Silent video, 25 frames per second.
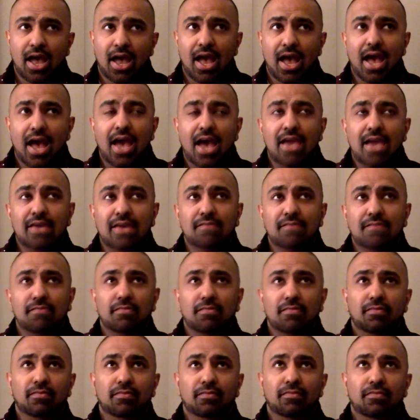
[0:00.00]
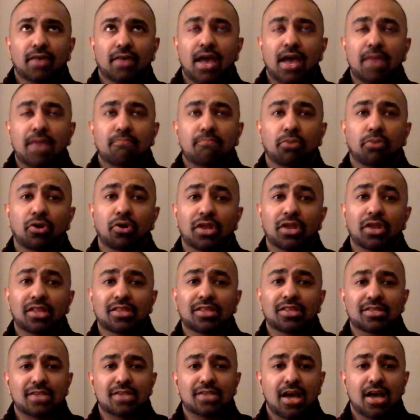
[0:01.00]
I I put
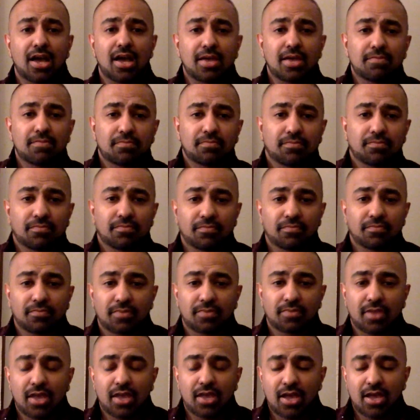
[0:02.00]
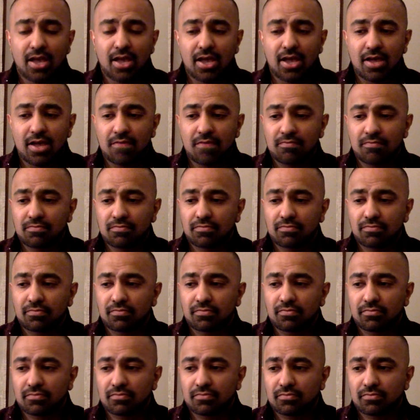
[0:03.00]
in the time, um,
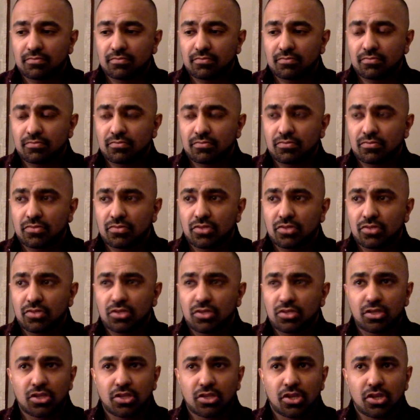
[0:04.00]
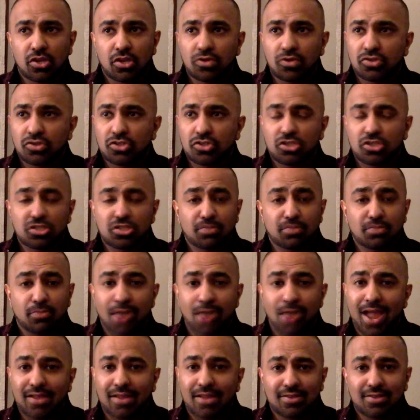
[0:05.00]
to just
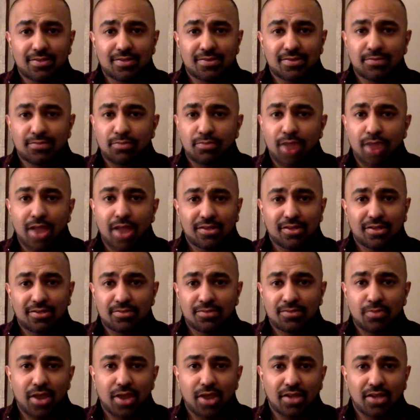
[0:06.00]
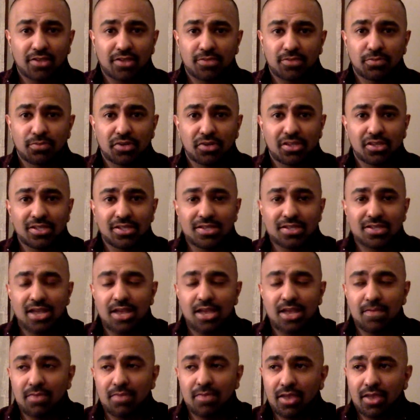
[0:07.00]
practice, put in the
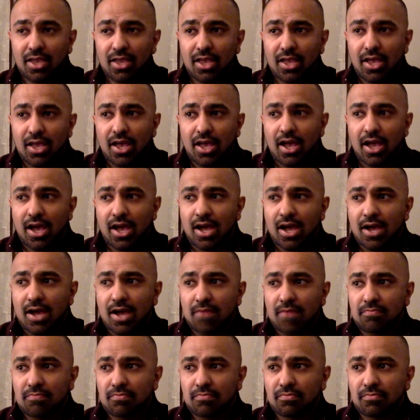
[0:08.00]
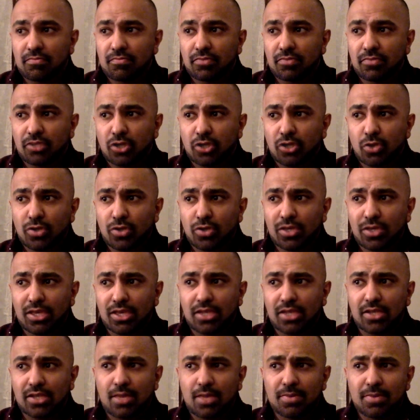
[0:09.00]
time. Um,
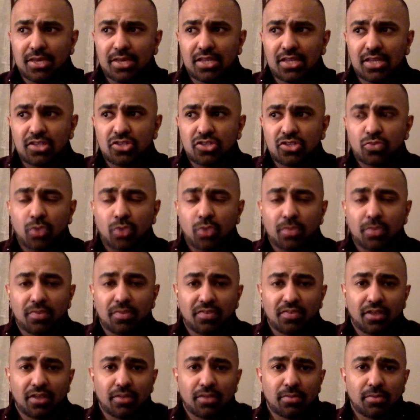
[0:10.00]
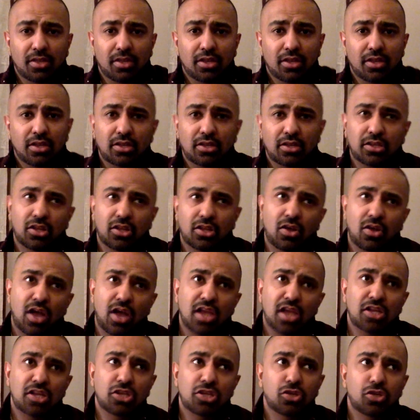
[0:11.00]
Coming into web development, I
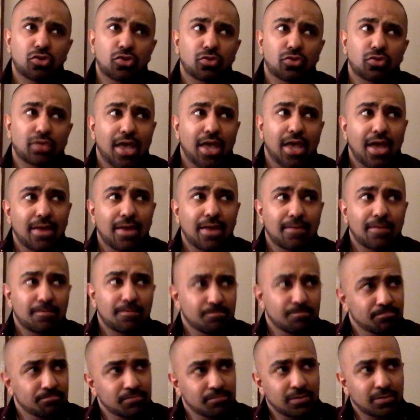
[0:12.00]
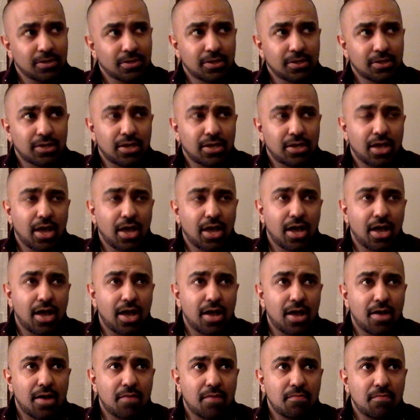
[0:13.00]
knew that
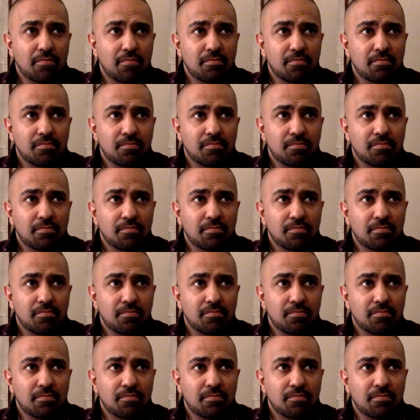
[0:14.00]
um,